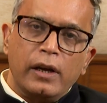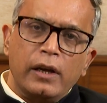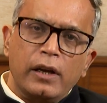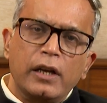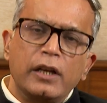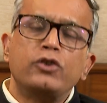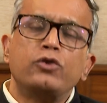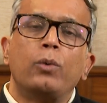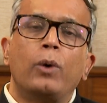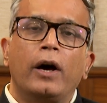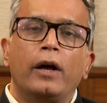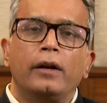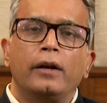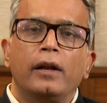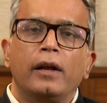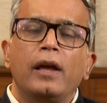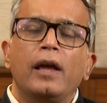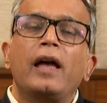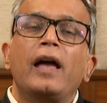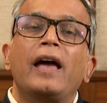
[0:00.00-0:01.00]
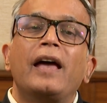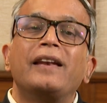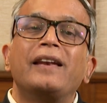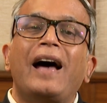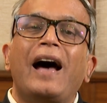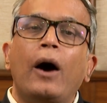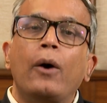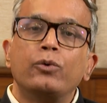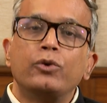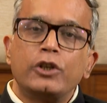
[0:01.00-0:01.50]
each one an
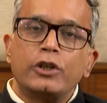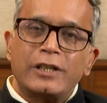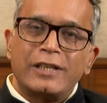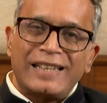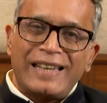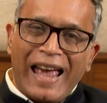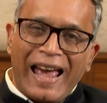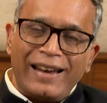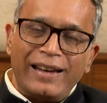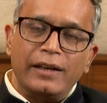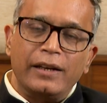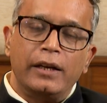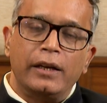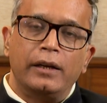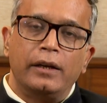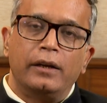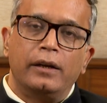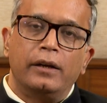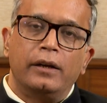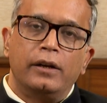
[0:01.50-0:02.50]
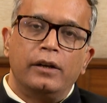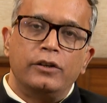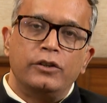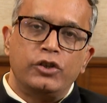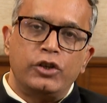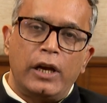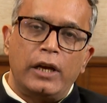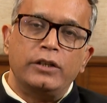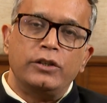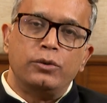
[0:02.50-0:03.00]
outstanding
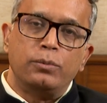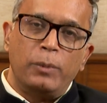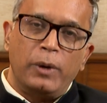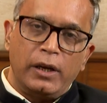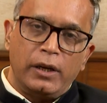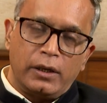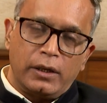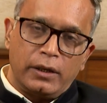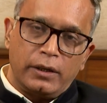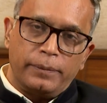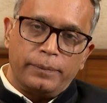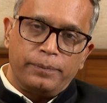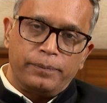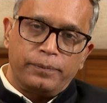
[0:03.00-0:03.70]
change maker.